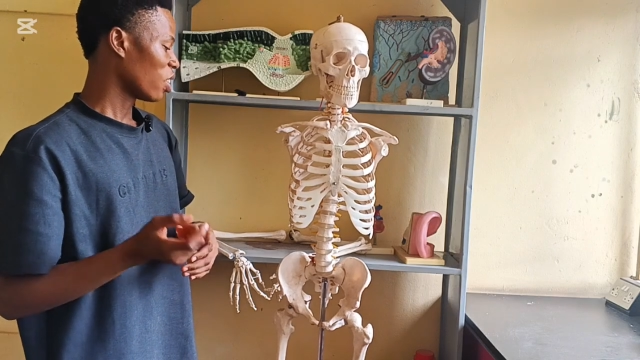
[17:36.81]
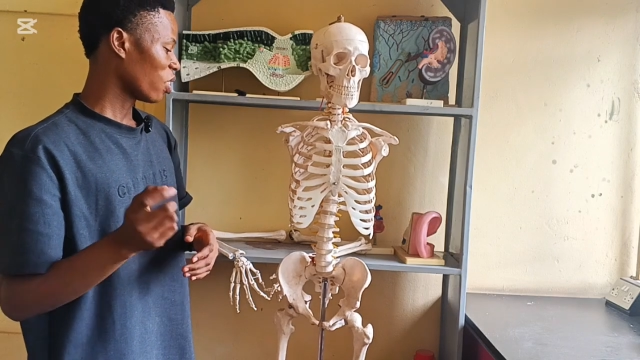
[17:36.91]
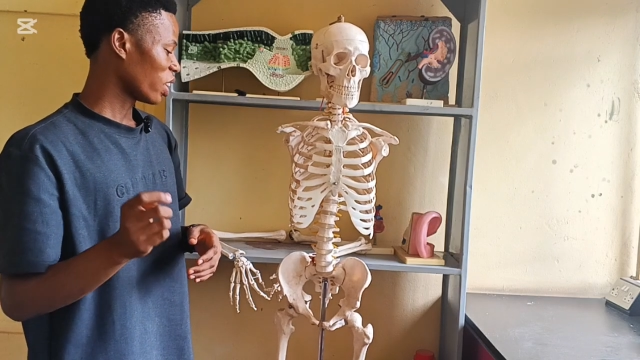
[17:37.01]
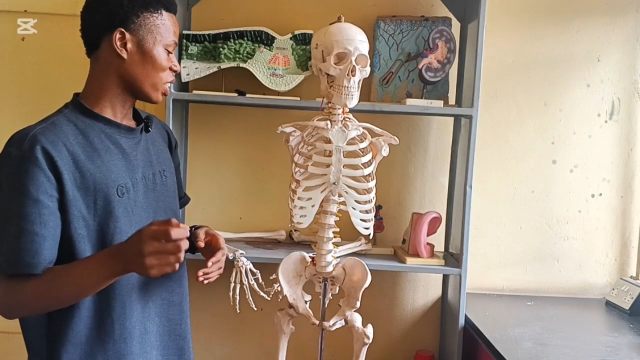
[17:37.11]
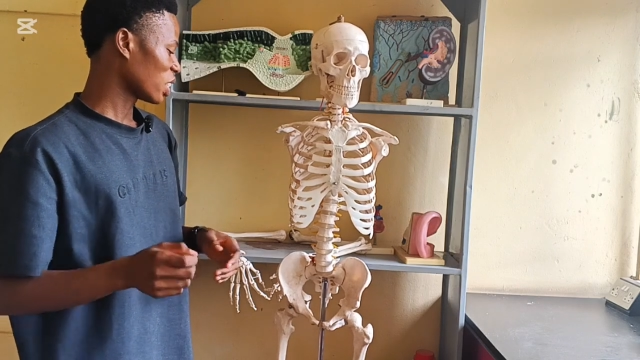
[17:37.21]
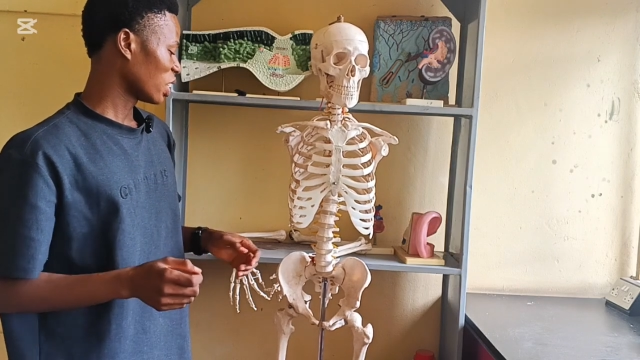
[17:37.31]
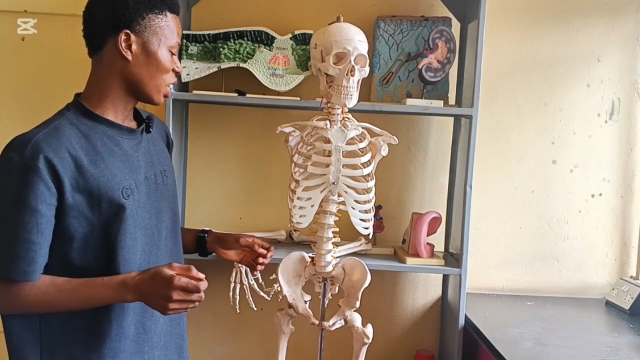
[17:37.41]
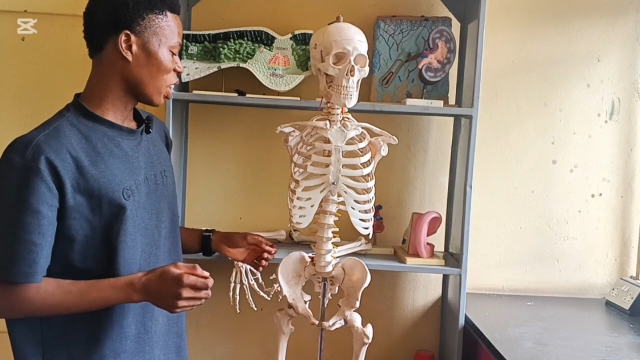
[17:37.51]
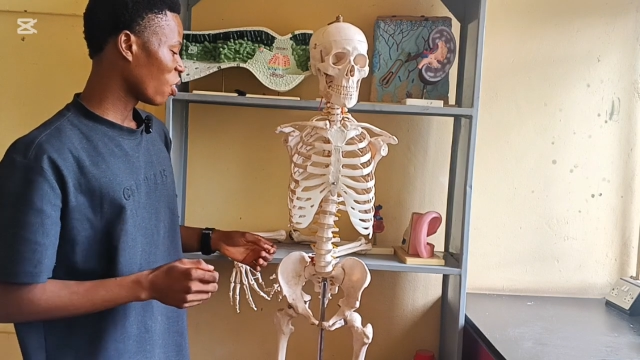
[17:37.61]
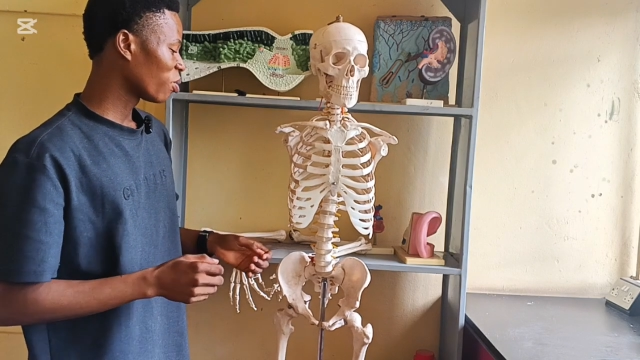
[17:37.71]
All right,
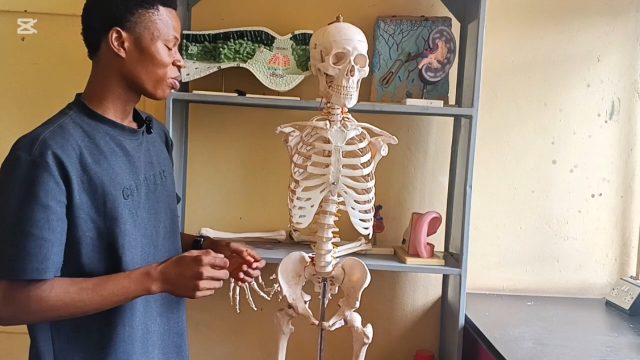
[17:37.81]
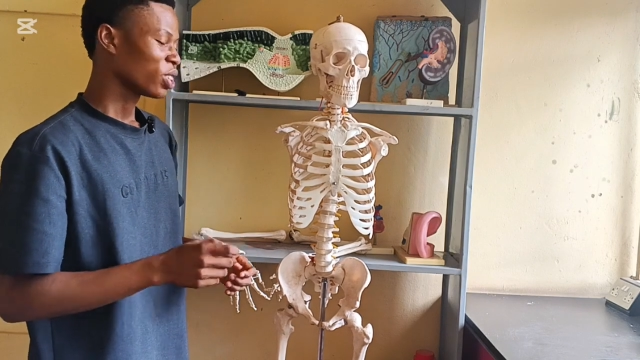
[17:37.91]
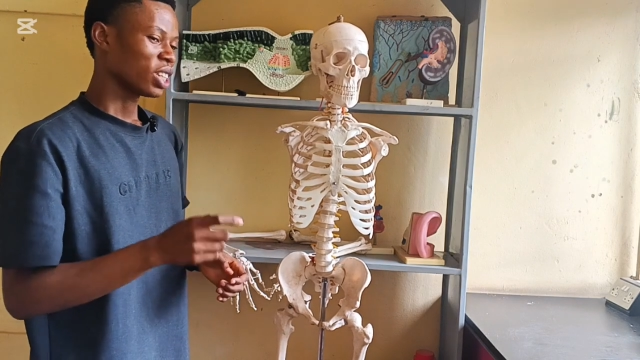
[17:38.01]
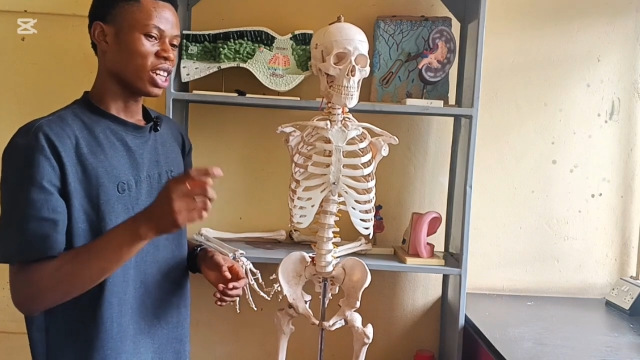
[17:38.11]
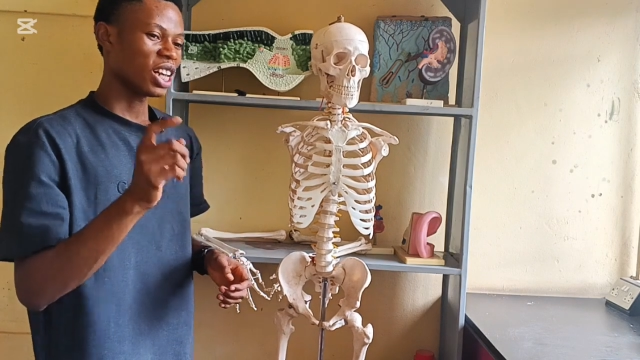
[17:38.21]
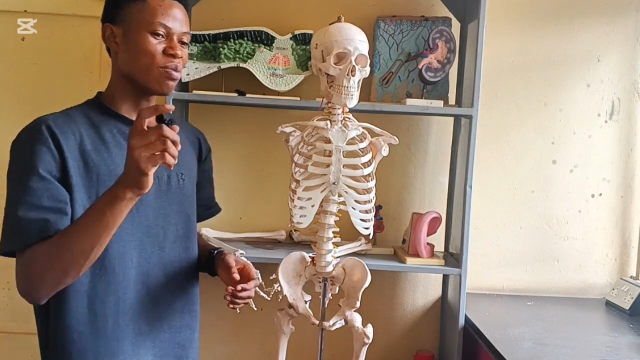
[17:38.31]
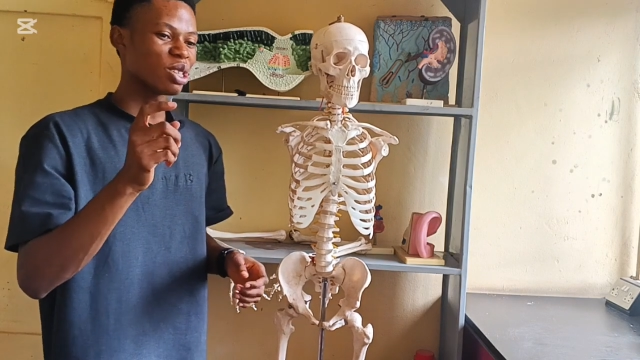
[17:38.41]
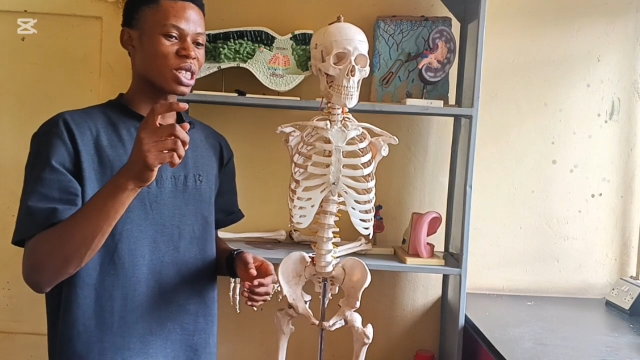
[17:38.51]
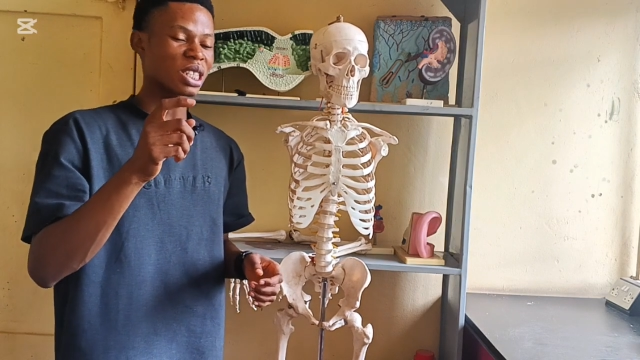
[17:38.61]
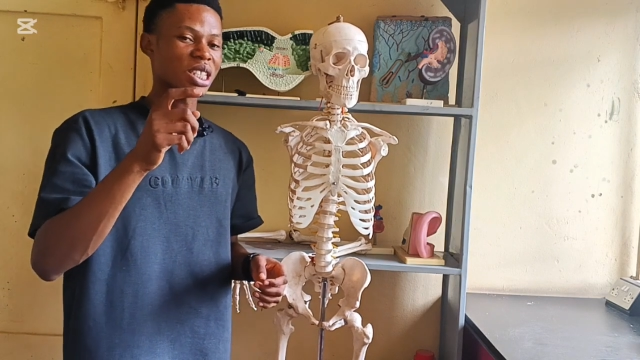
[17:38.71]
now let
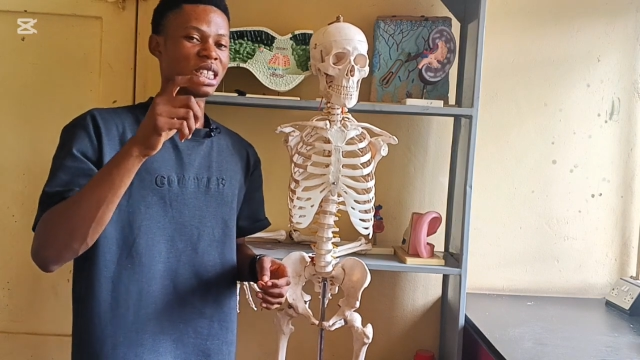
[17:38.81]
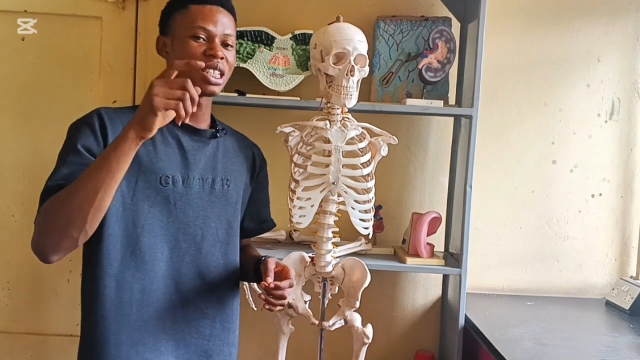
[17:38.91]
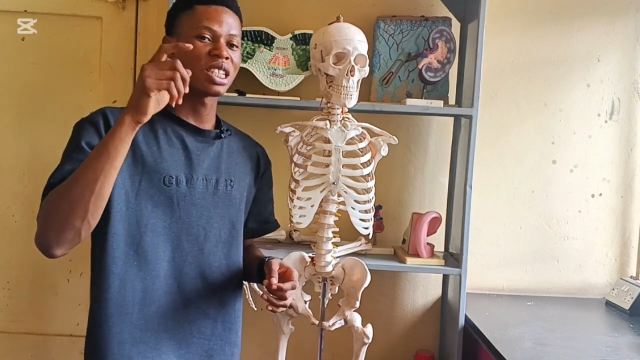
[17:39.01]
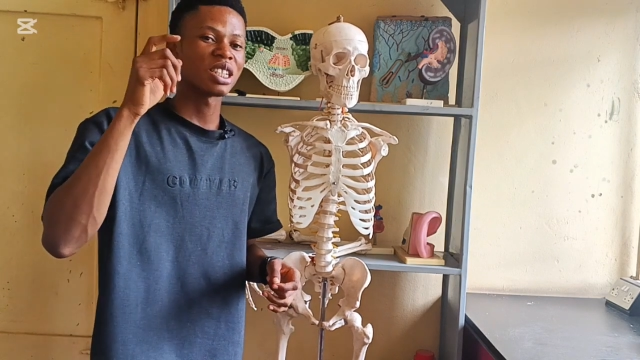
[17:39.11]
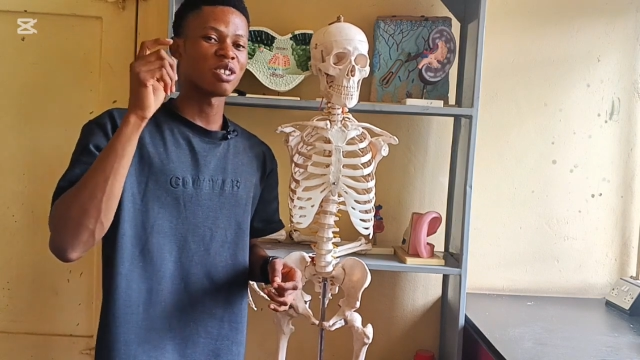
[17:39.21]
me see